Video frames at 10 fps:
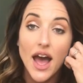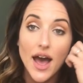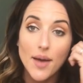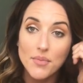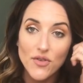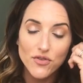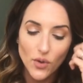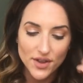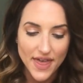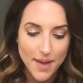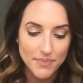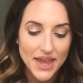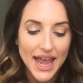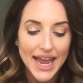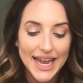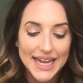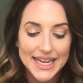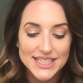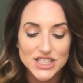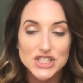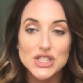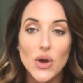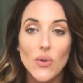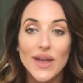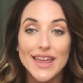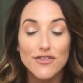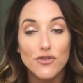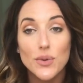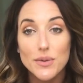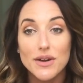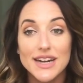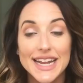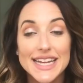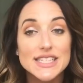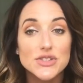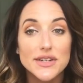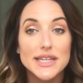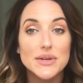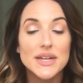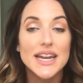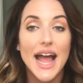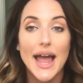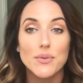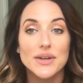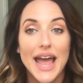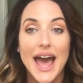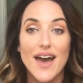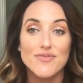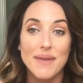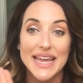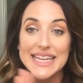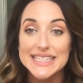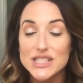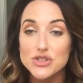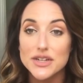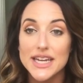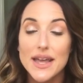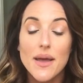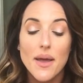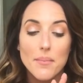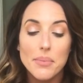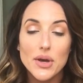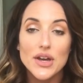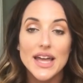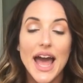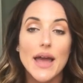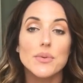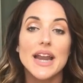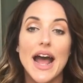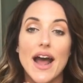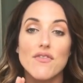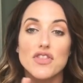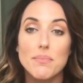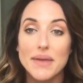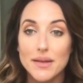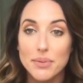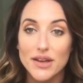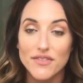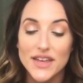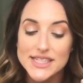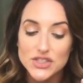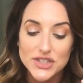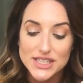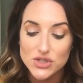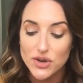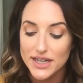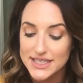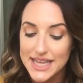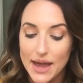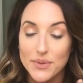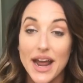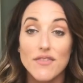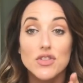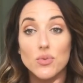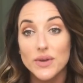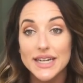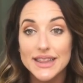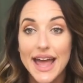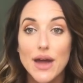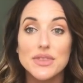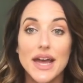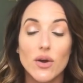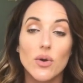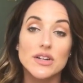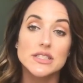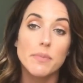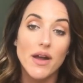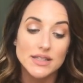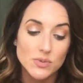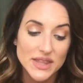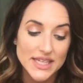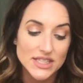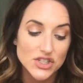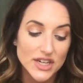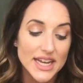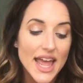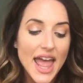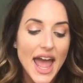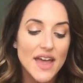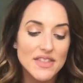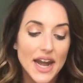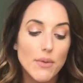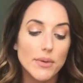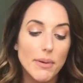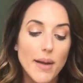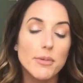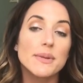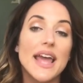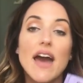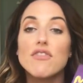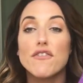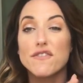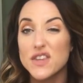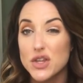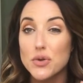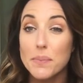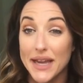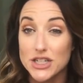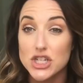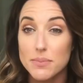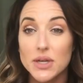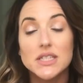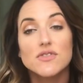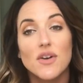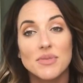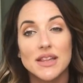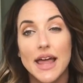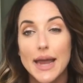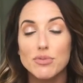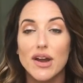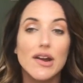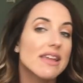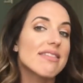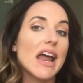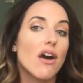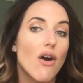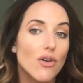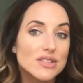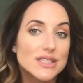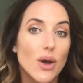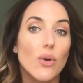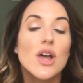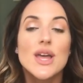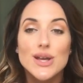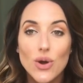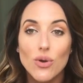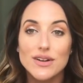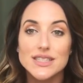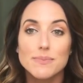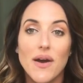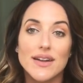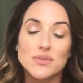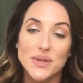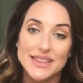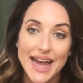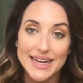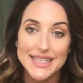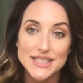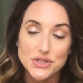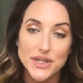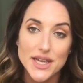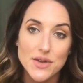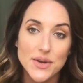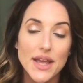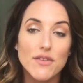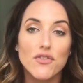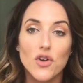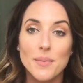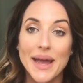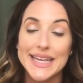um, for them. And so if we were in a history unit, I would have my history book. I would have the big book of history stories. I would have the read aloud that corresponds with history. And then I would probably have a few picture books from the library that also correspond with that history unit for my